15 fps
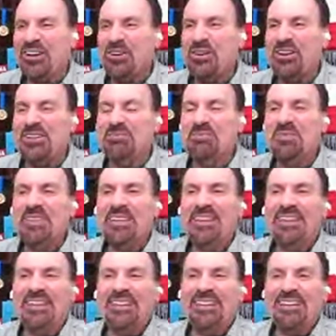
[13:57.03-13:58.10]
All right.
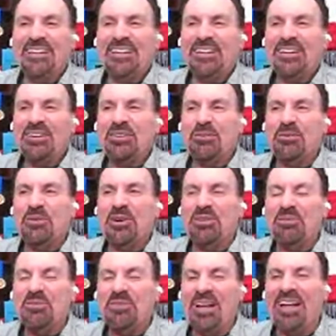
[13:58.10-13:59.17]
That's all right. That's Take,
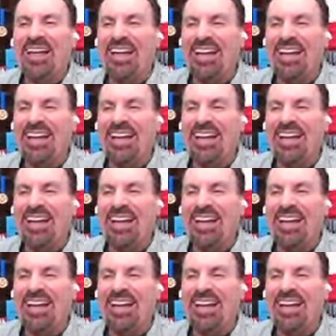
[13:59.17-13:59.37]
take a deep